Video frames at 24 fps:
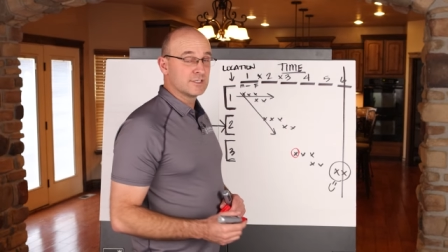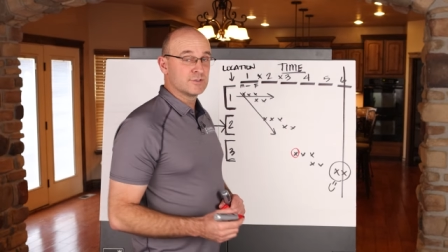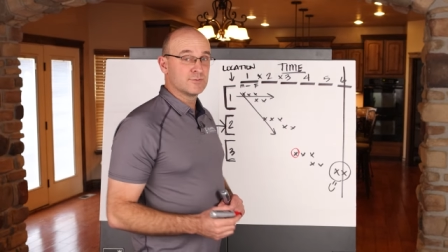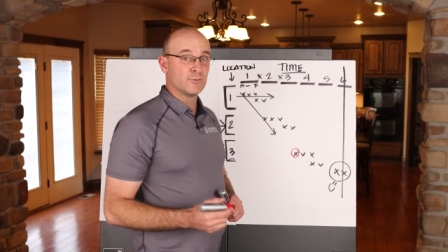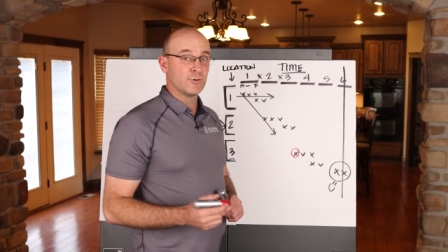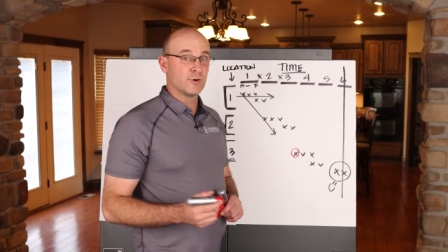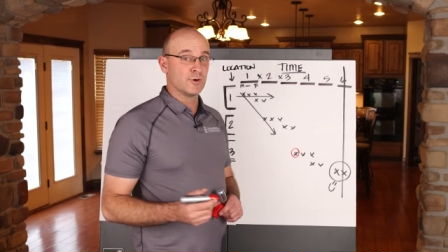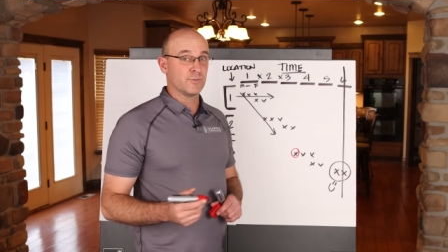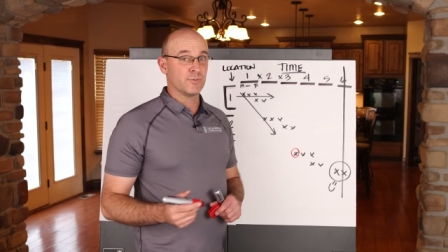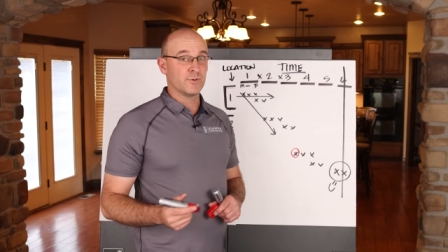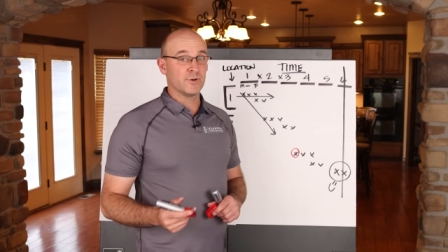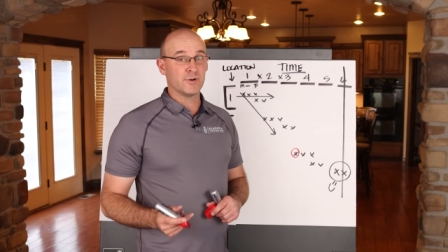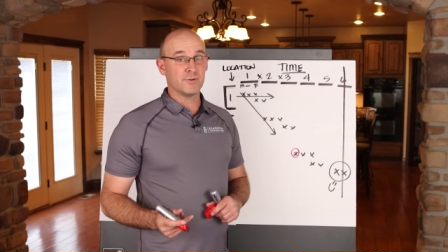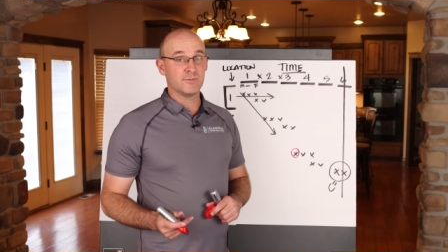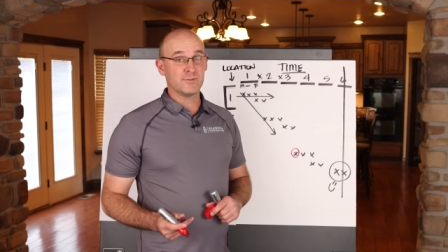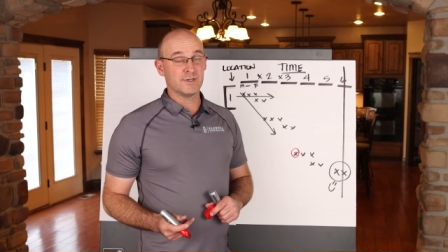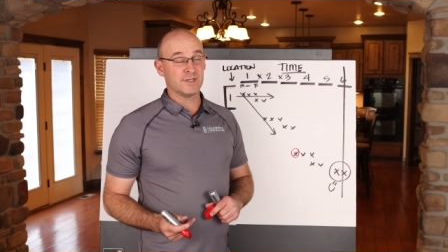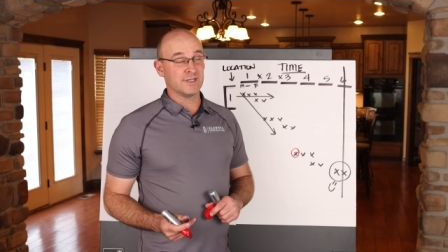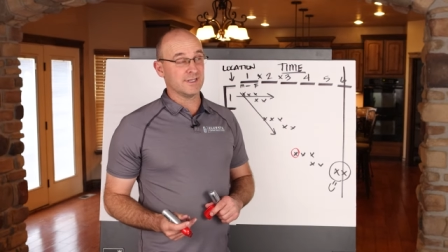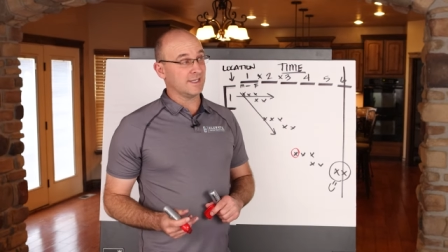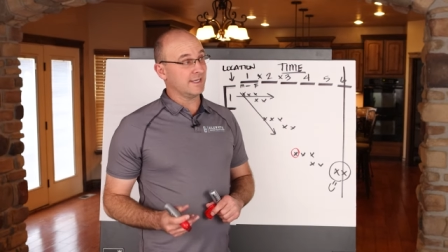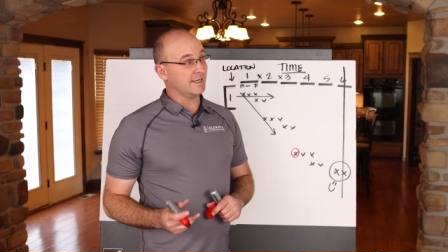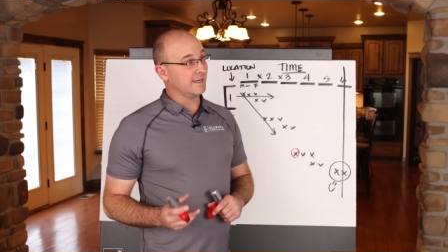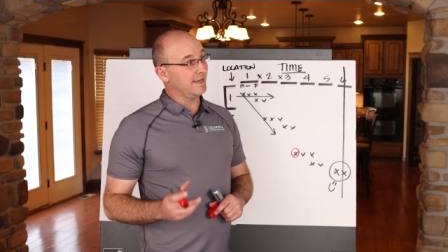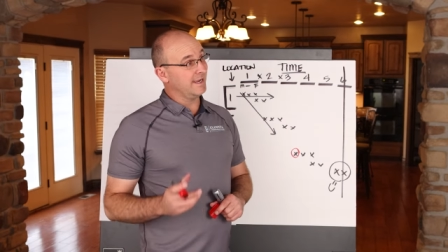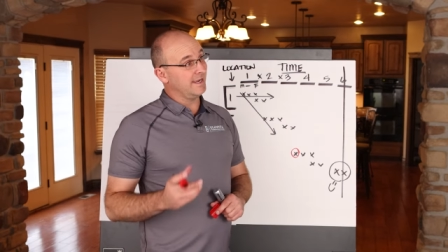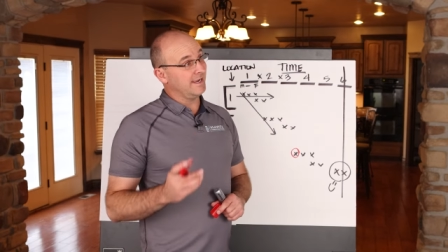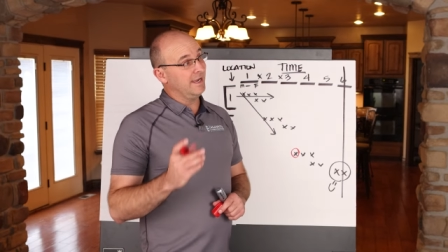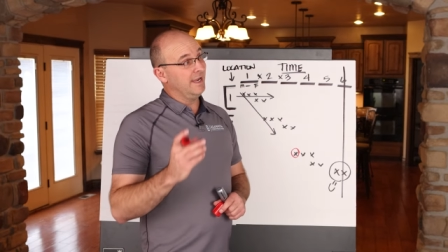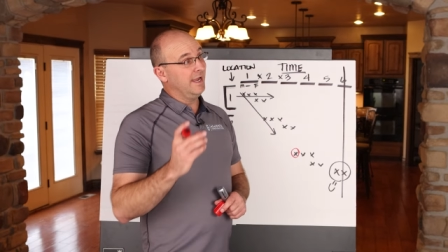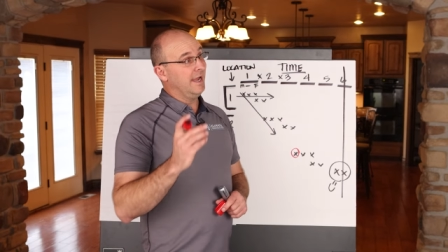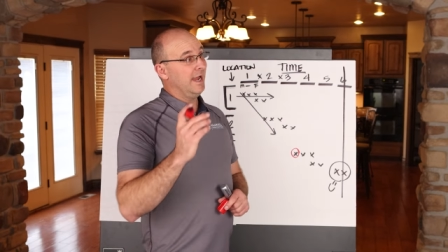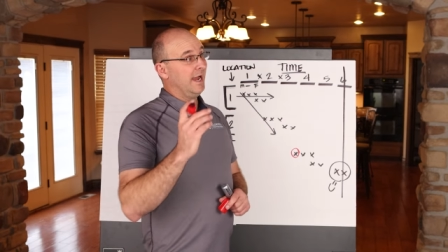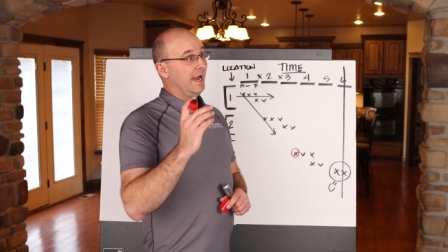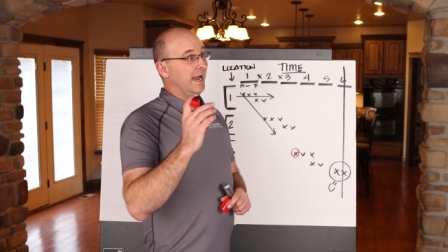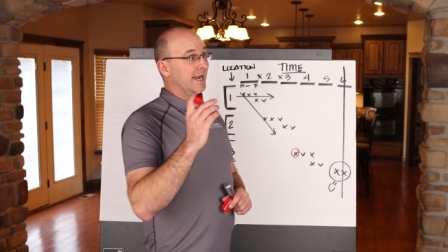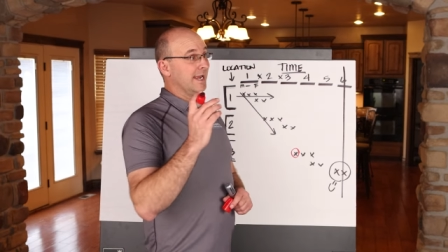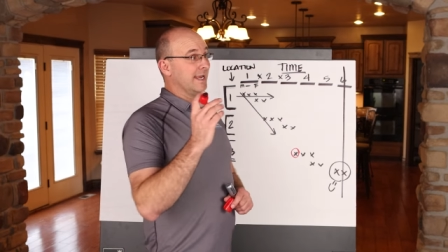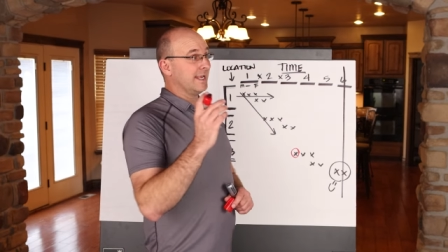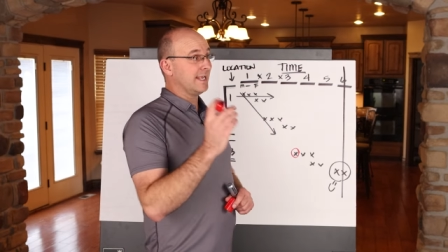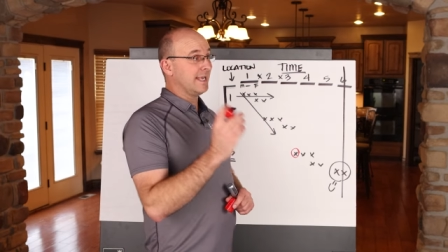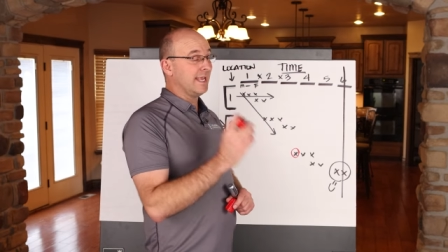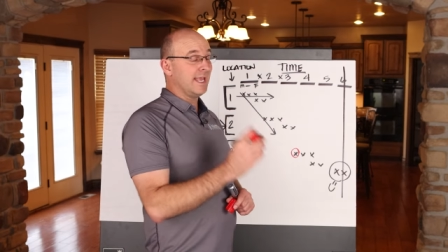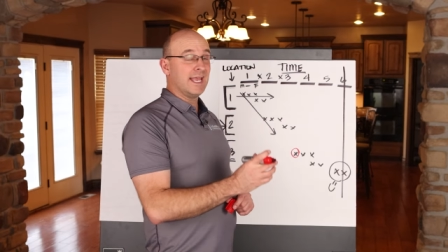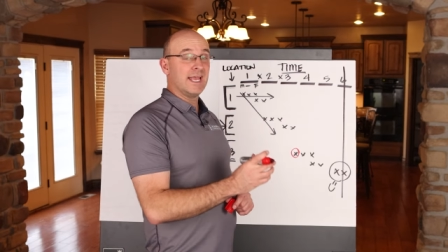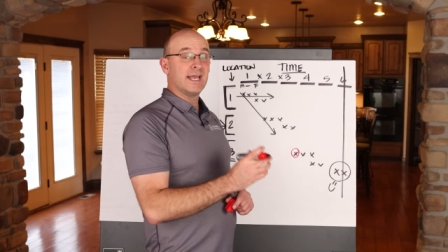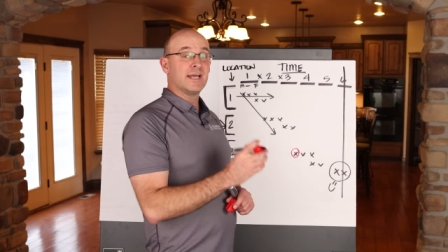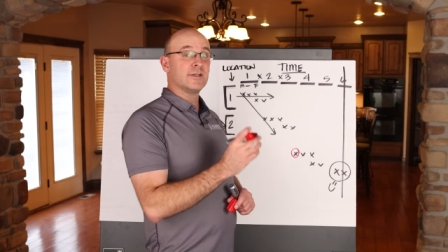that's more permanent, like, hey, I
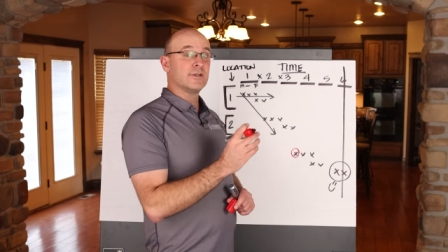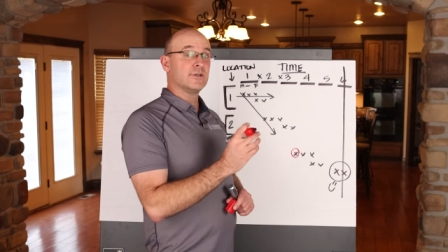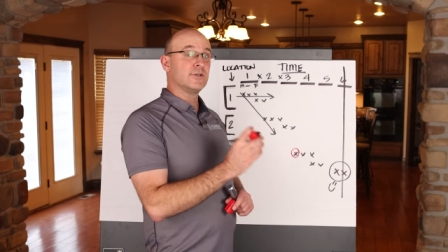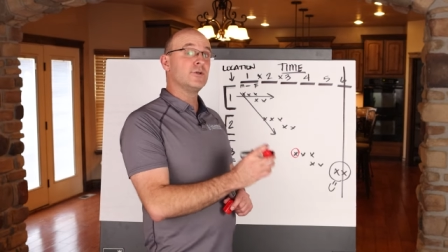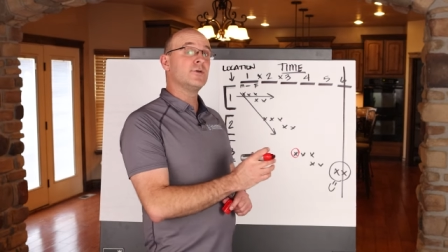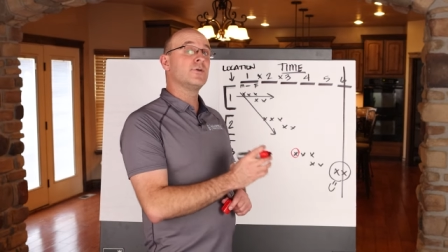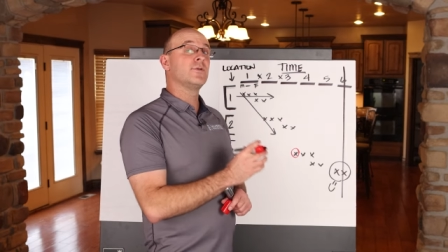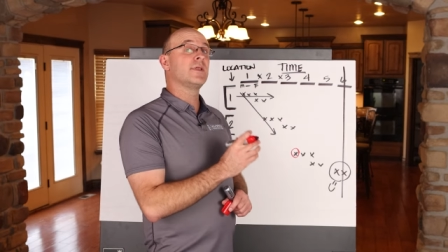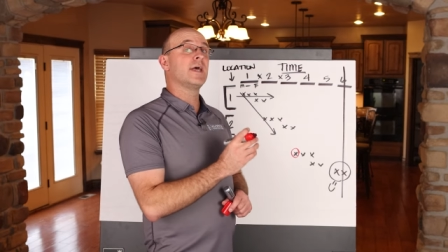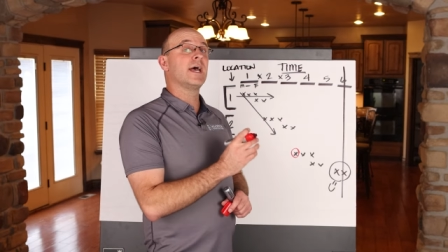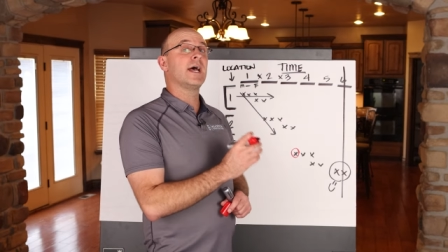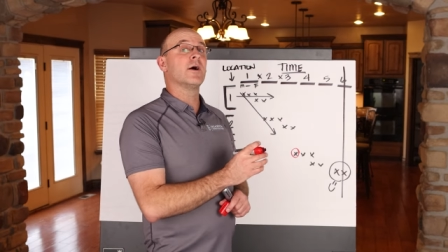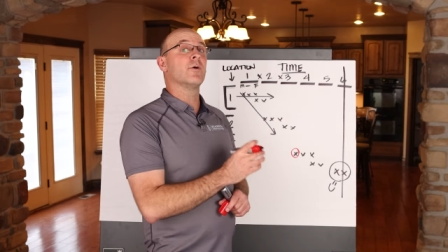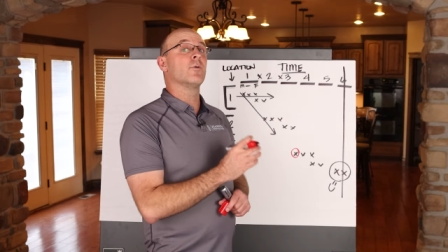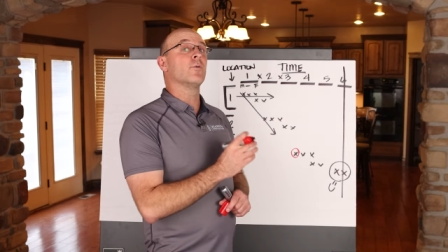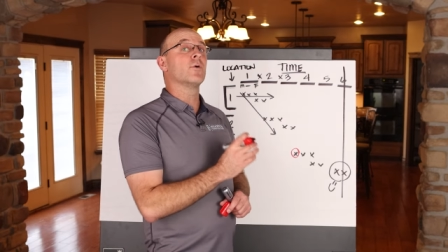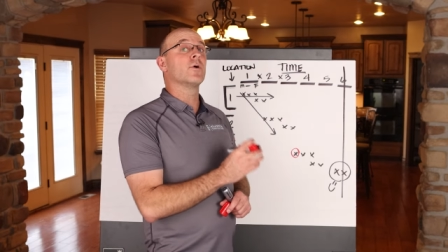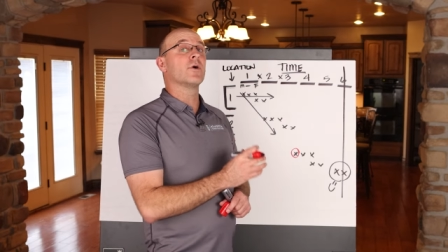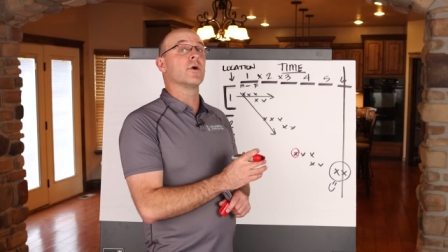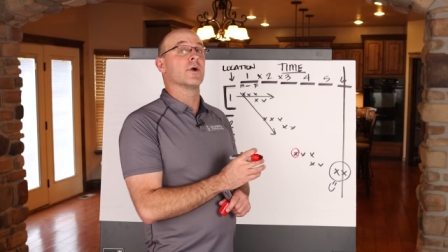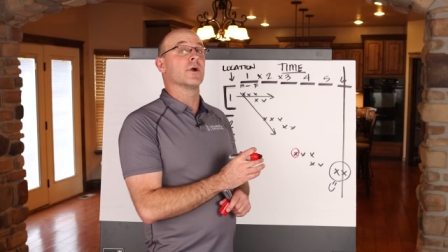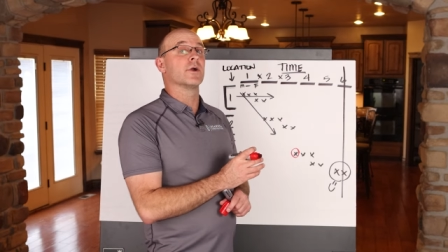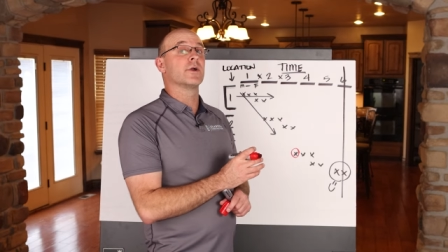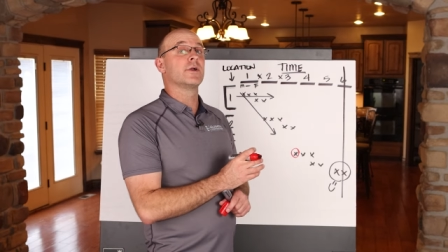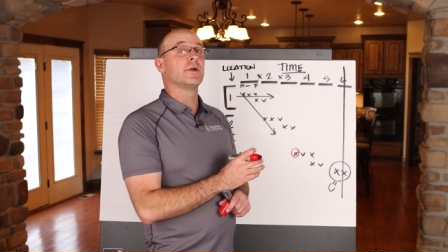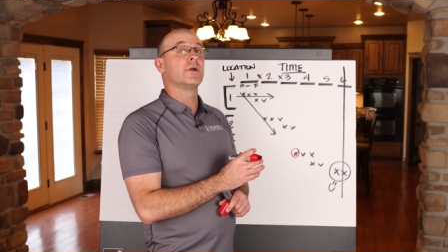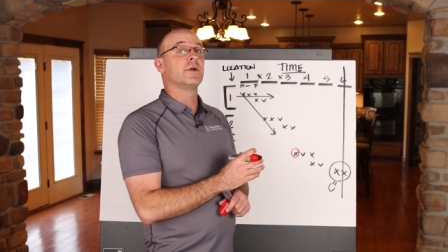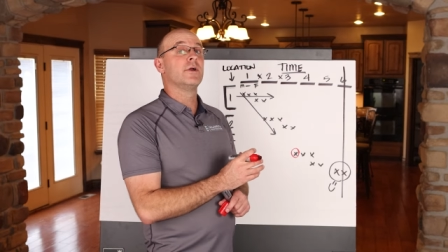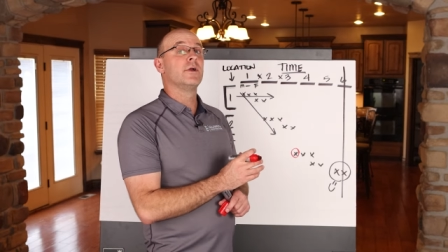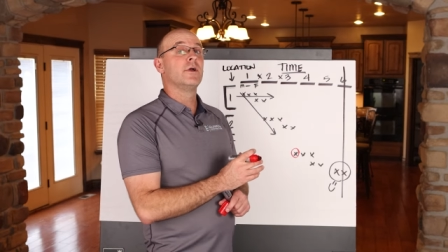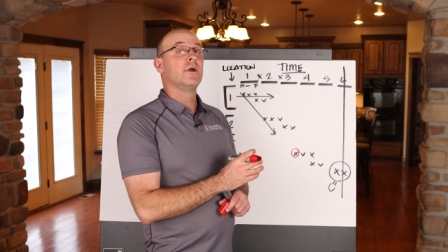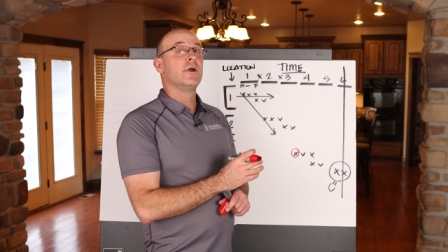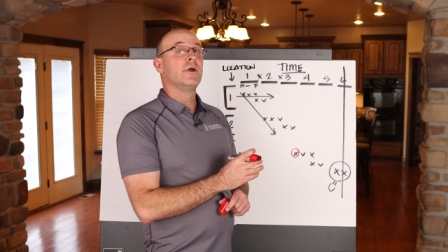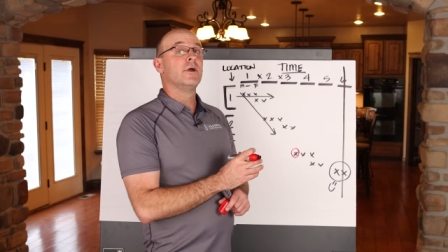can't do that work